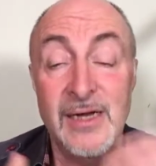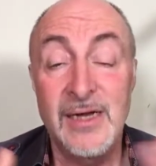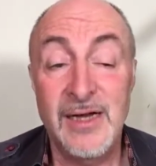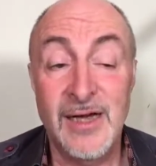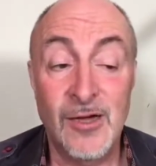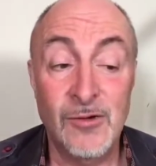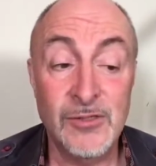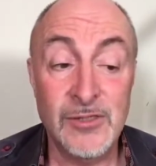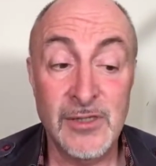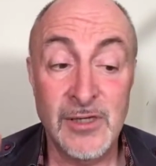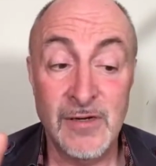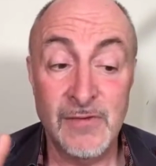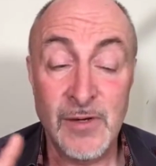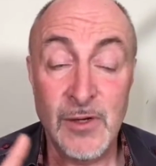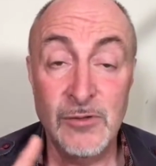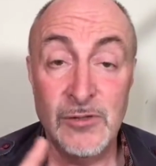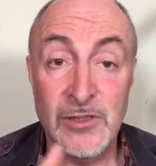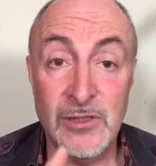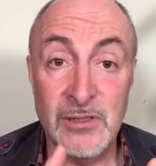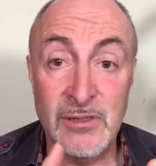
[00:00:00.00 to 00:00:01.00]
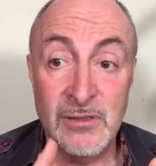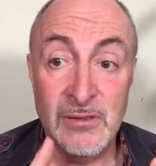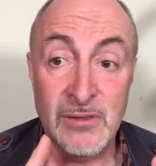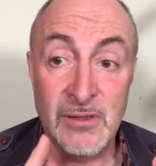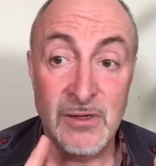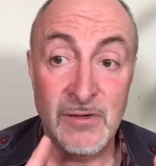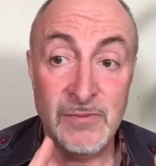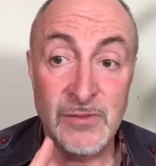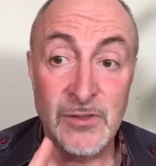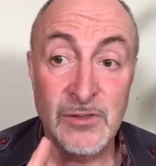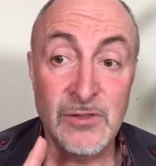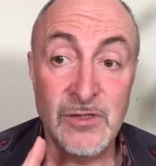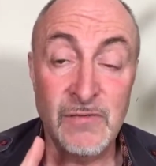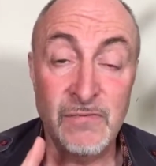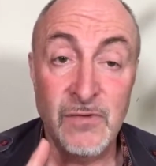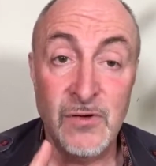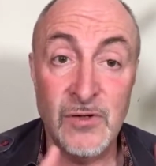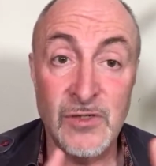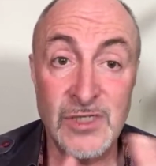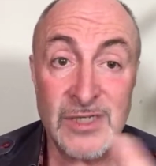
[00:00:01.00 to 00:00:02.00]
I also have coaching opportunity
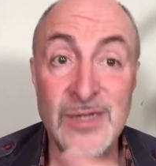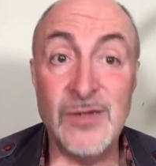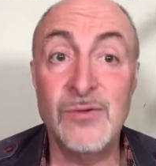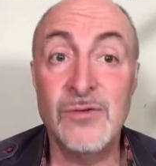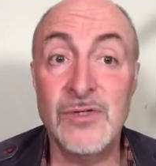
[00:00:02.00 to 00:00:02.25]
for a single